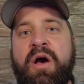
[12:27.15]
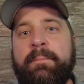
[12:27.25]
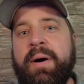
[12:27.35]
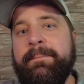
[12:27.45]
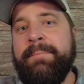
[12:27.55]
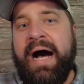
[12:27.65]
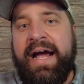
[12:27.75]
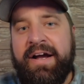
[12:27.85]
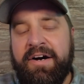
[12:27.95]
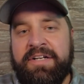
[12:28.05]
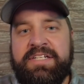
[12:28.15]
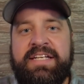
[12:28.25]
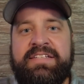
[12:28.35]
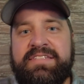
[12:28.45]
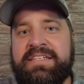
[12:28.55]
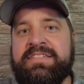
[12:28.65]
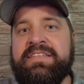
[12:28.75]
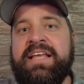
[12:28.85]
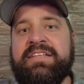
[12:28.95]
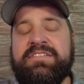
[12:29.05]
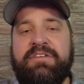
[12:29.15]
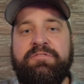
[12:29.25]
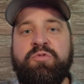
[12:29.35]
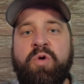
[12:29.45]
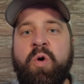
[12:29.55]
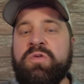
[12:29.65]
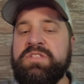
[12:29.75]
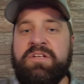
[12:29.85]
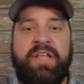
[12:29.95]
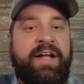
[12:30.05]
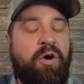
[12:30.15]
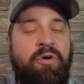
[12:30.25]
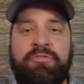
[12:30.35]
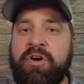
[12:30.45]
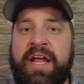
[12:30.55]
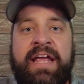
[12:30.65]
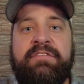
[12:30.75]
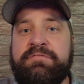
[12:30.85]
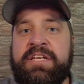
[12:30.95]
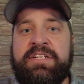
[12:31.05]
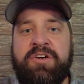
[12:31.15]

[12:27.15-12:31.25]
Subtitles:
But by hunting season, that stuff grows to like over 8 feet